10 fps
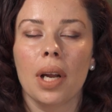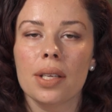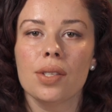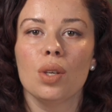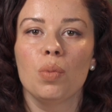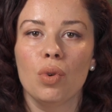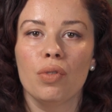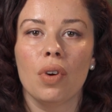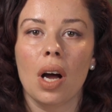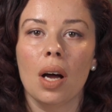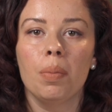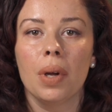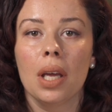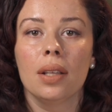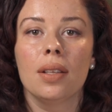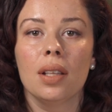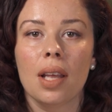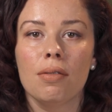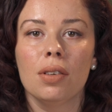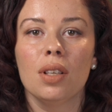as you move up, the
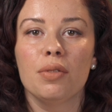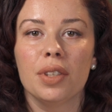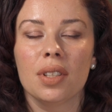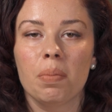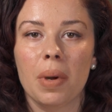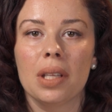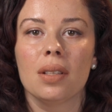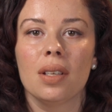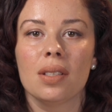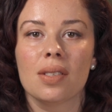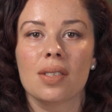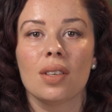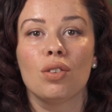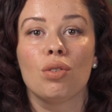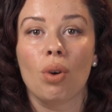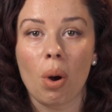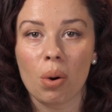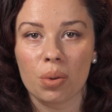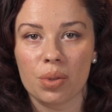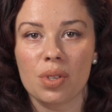level of independence
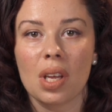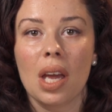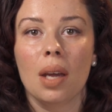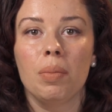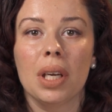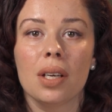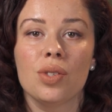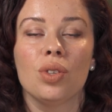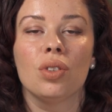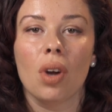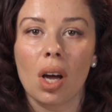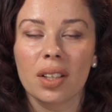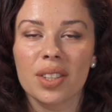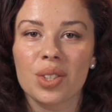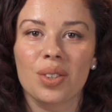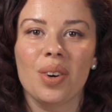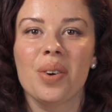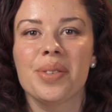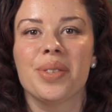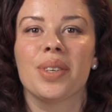grows because your knowledge
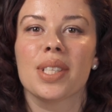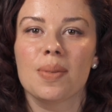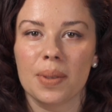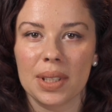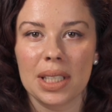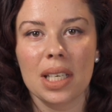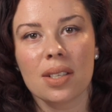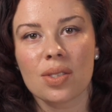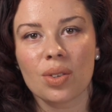grows, your expertise